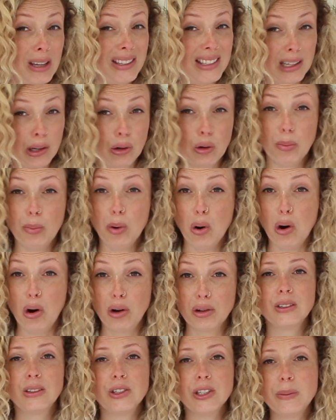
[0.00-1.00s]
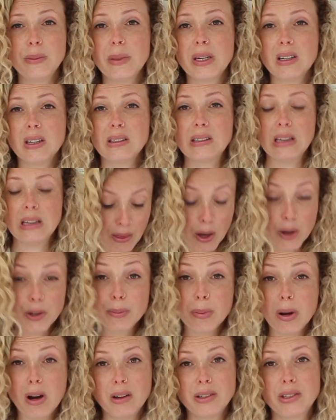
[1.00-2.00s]
single pot, just because
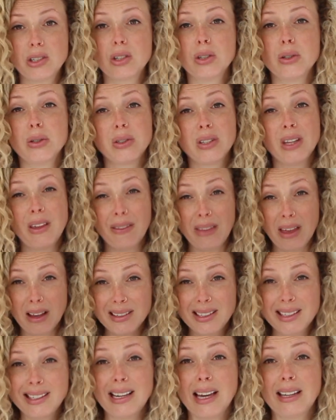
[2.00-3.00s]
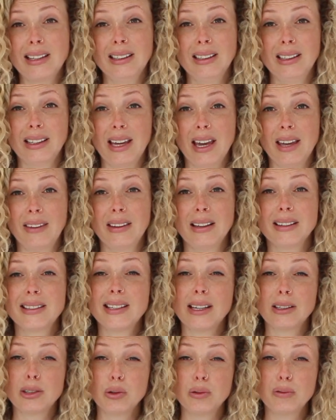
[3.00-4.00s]
those particles, they'll settle again. They'll
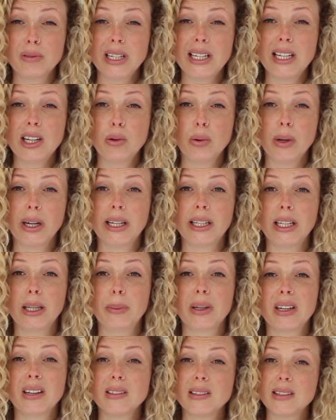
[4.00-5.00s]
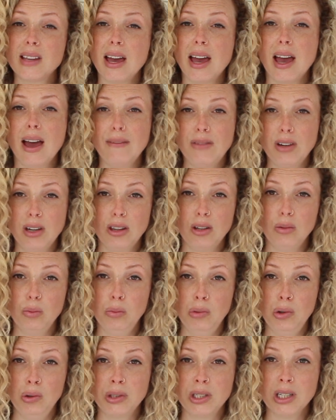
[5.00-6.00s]
settle really quickly because they're heavier than
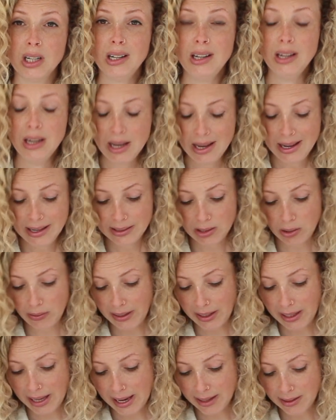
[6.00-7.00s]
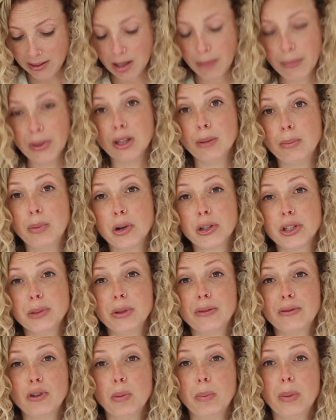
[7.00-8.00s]
water, so they'll end up at the
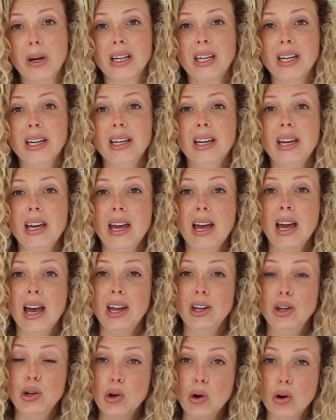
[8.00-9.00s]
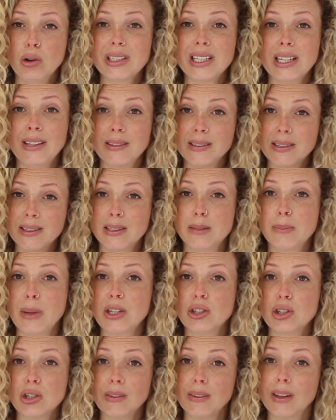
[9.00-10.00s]
bottom of your bucket, not in the
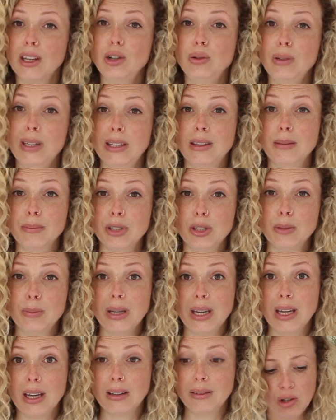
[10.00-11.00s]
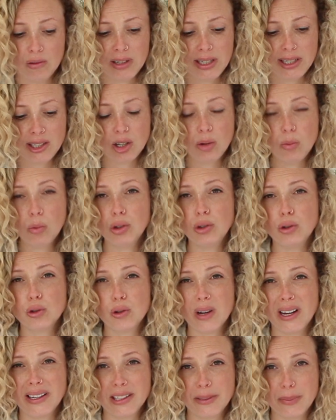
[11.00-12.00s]
suspension that you need them to be in. You really don't want your
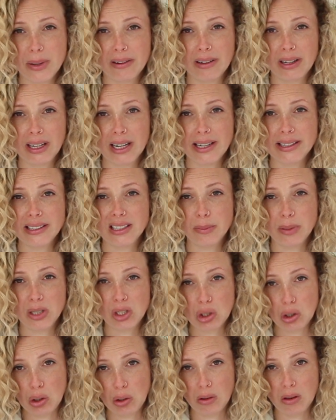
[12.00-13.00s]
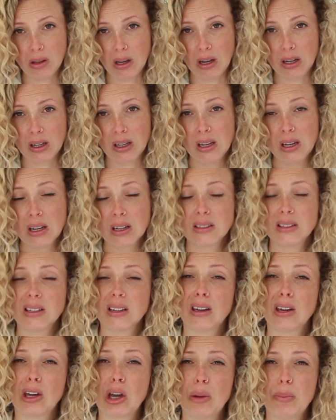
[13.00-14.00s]
transparent glaze to be too thick because
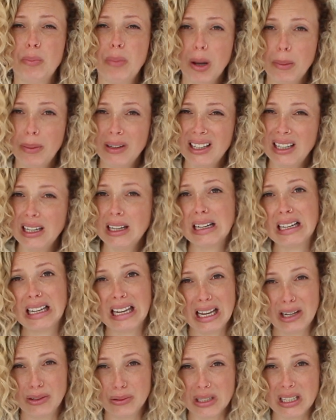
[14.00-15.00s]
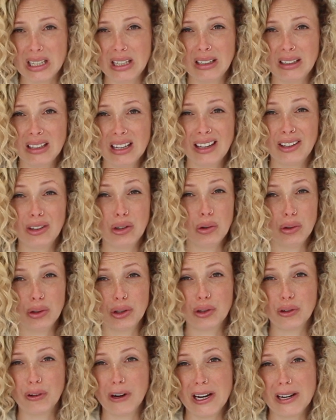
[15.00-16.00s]
it can go bubbly and cloudy and not
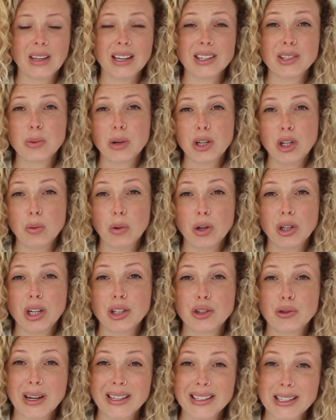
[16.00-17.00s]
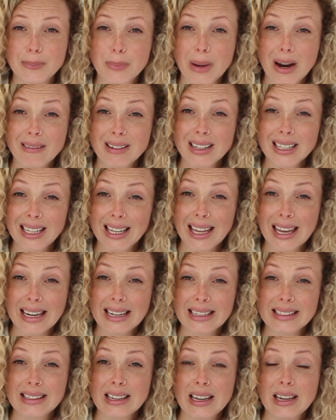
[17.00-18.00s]
look great. That's why you want a transparent
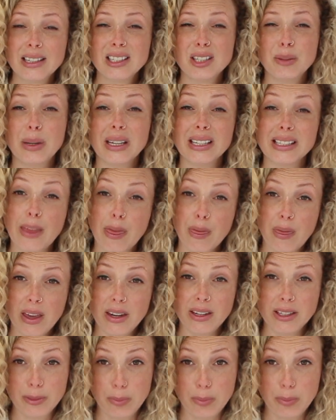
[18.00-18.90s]
glaze to be as thin as